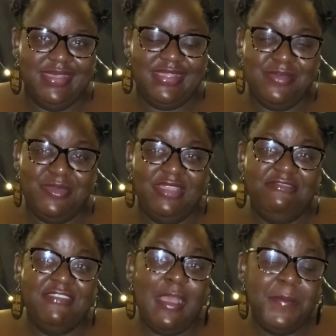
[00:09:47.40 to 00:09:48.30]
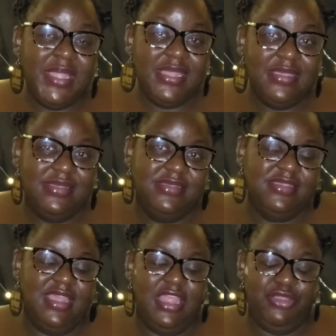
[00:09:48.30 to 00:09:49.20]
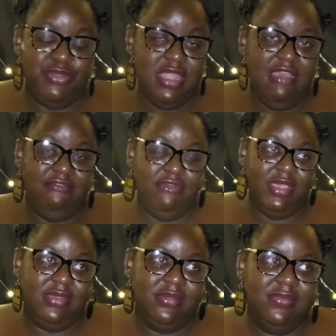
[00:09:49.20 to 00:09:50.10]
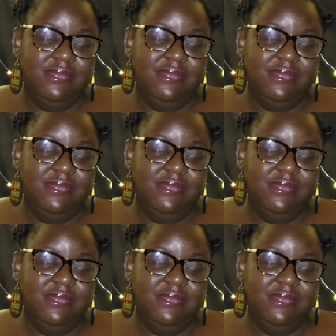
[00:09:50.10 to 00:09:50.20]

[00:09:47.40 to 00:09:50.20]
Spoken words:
It's about family, and I don't have one.